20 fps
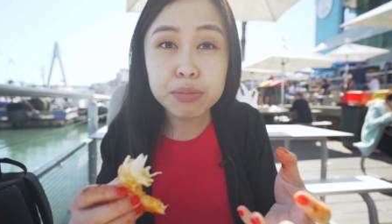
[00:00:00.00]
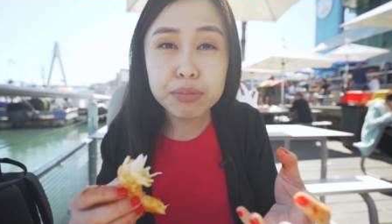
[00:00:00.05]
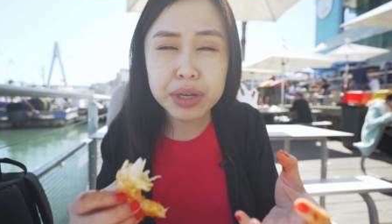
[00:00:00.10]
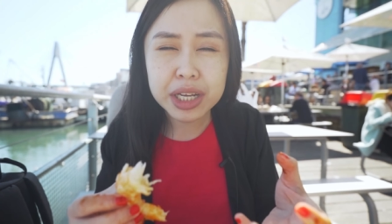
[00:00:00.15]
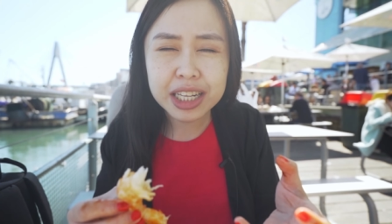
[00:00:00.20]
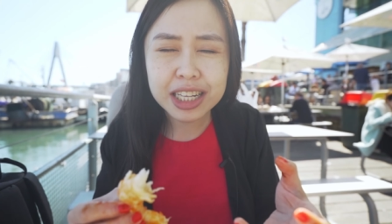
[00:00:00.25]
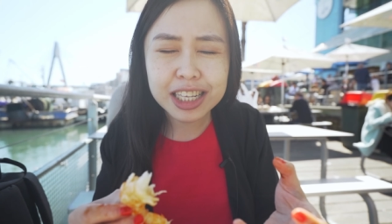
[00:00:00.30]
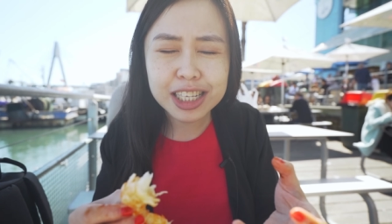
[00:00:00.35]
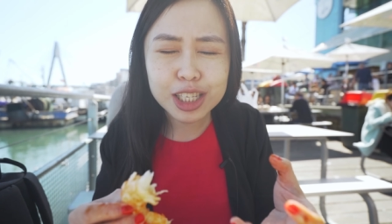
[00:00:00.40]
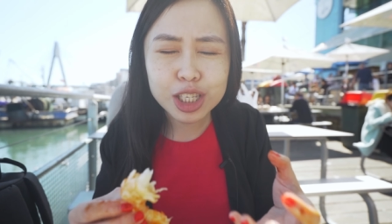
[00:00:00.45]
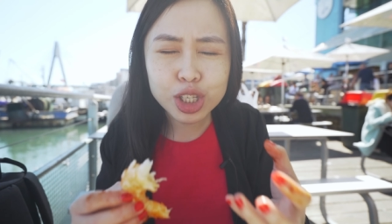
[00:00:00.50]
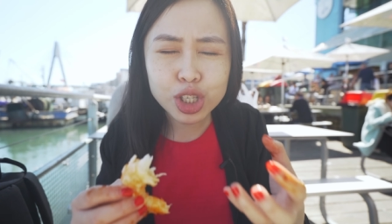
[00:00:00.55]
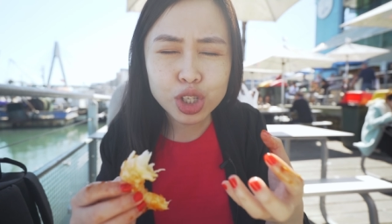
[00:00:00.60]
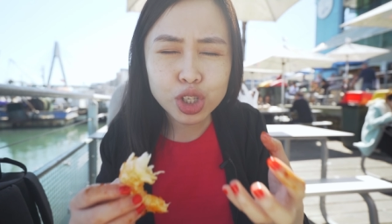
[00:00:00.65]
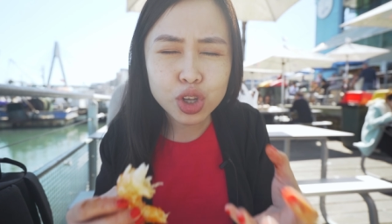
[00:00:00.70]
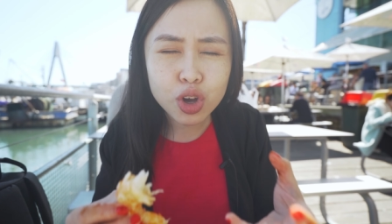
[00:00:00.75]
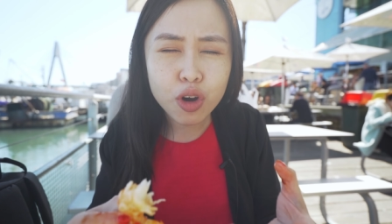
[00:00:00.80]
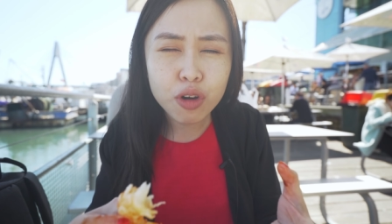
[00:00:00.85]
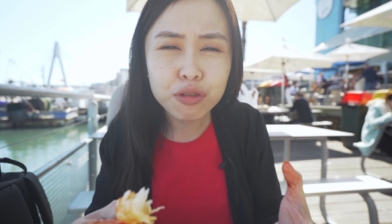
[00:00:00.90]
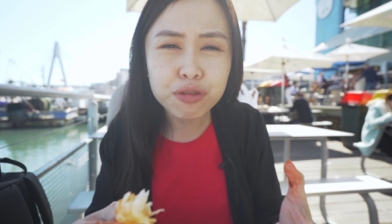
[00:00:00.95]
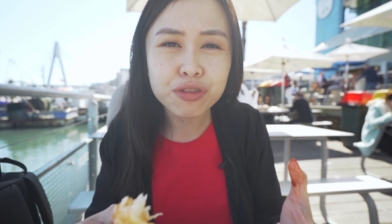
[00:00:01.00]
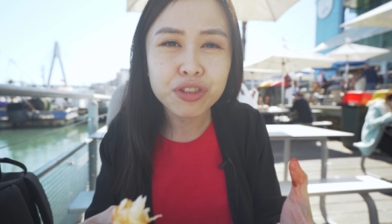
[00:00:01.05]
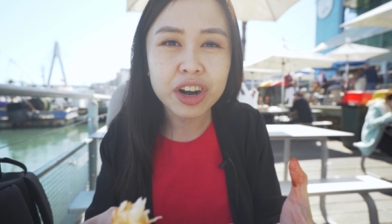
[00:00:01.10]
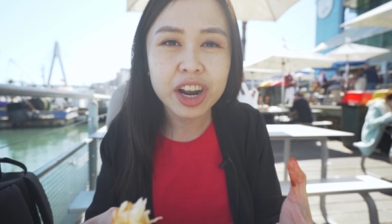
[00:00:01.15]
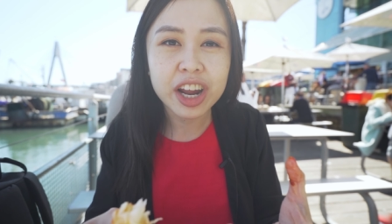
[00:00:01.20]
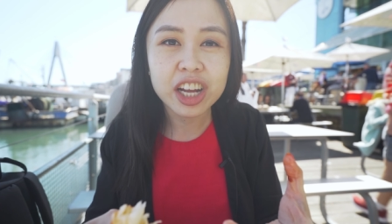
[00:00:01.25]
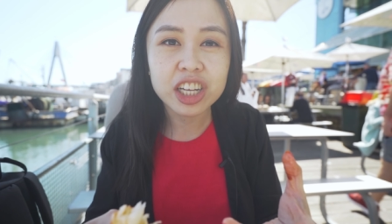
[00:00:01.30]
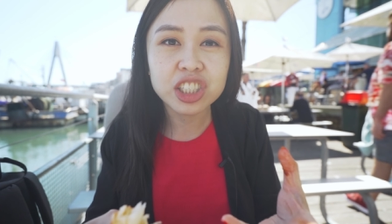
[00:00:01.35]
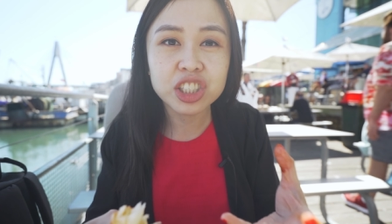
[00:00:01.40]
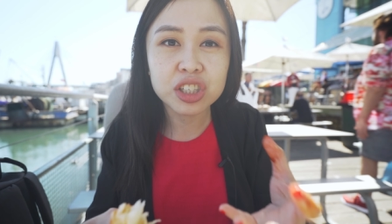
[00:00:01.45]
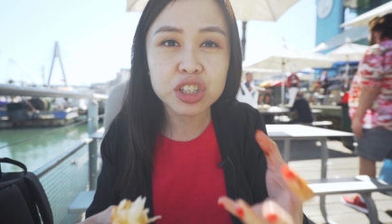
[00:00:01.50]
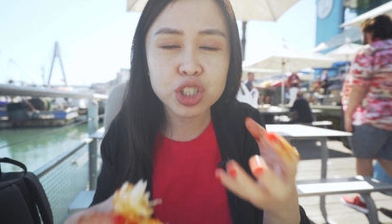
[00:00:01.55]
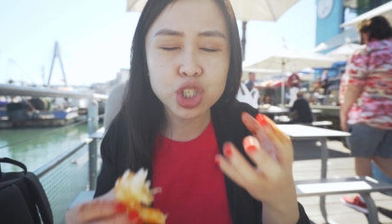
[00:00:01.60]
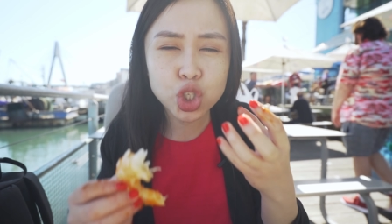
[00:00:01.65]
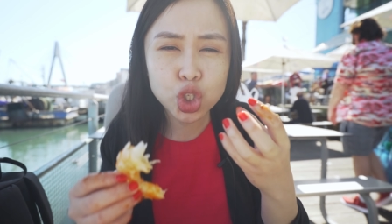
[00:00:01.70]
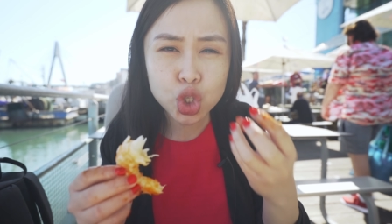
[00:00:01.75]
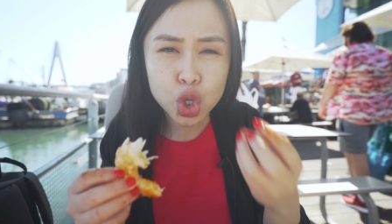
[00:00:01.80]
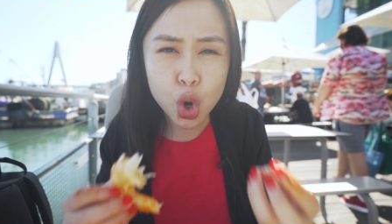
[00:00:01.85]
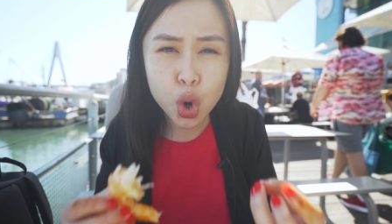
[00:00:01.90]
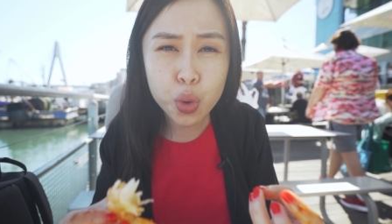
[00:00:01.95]
meat is so fresh,
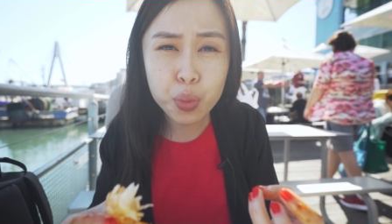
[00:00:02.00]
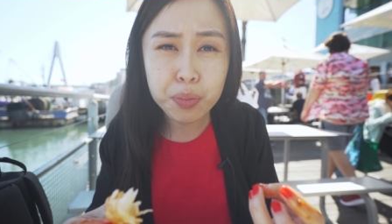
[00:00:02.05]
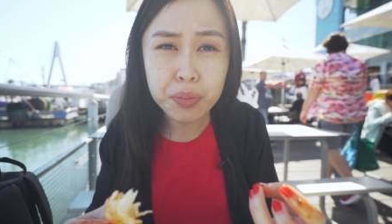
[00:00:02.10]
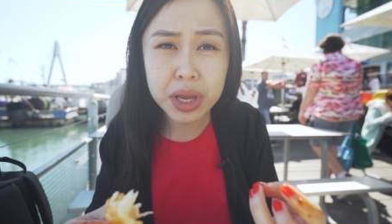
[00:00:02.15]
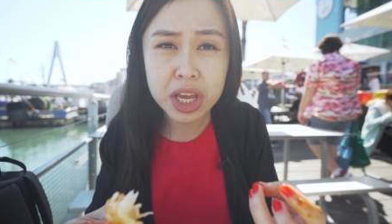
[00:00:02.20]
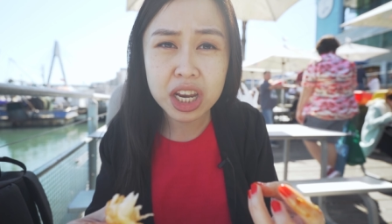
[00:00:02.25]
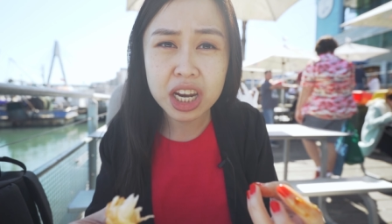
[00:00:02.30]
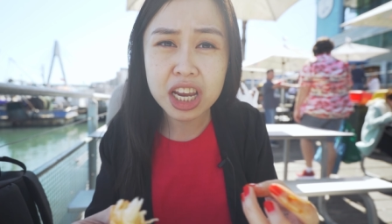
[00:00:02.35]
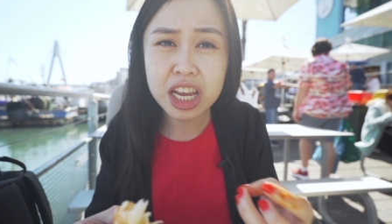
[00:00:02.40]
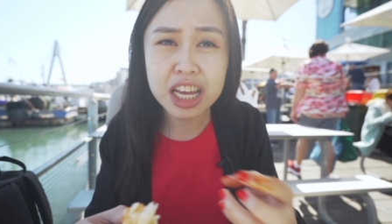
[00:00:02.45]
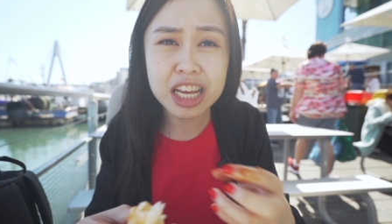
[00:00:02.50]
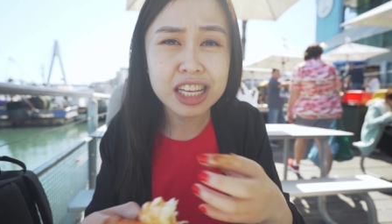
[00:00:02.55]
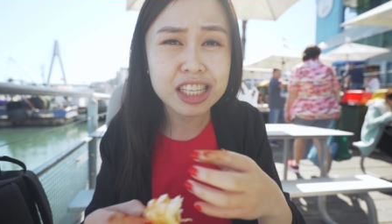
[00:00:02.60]
so meaty,